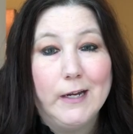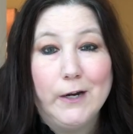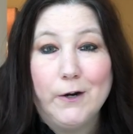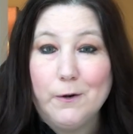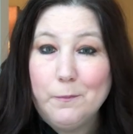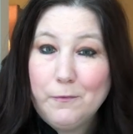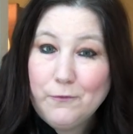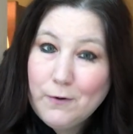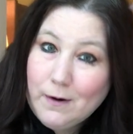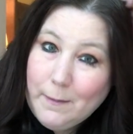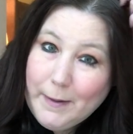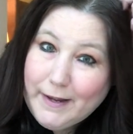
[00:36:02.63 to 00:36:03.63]
year
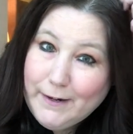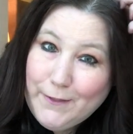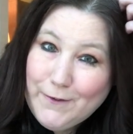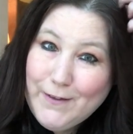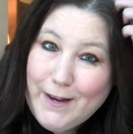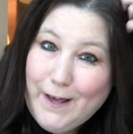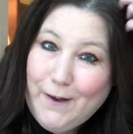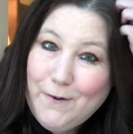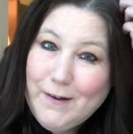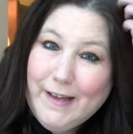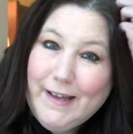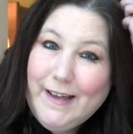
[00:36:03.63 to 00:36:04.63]
before I make another video.
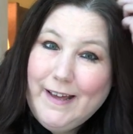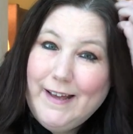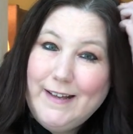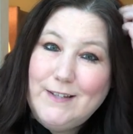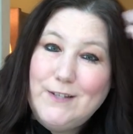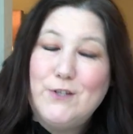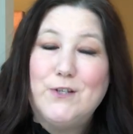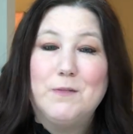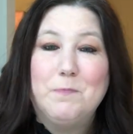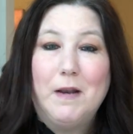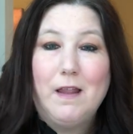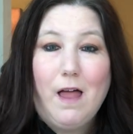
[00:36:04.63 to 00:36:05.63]
It's
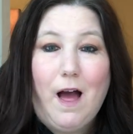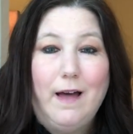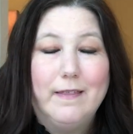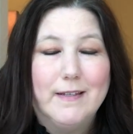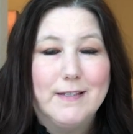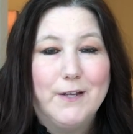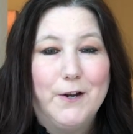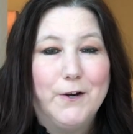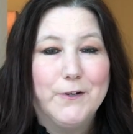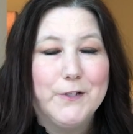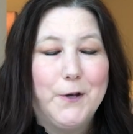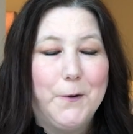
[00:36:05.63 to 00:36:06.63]
just been a lot this
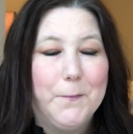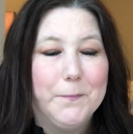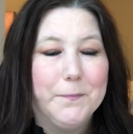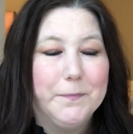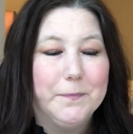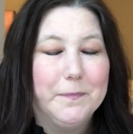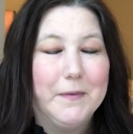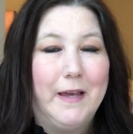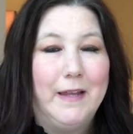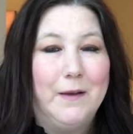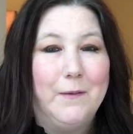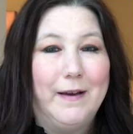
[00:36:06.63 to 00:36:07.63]
year. So
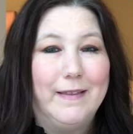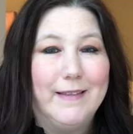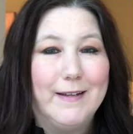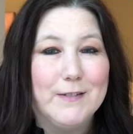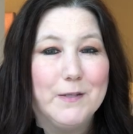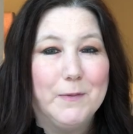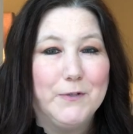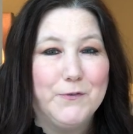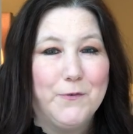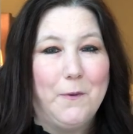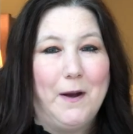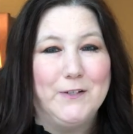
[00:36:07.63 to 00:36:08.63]
anyway, thanks so much
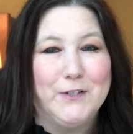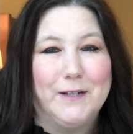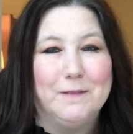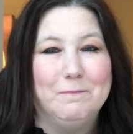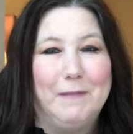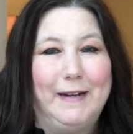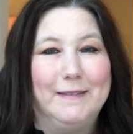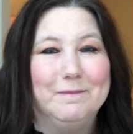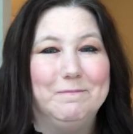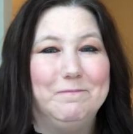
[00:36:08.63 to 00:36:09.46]
for watching. Bye.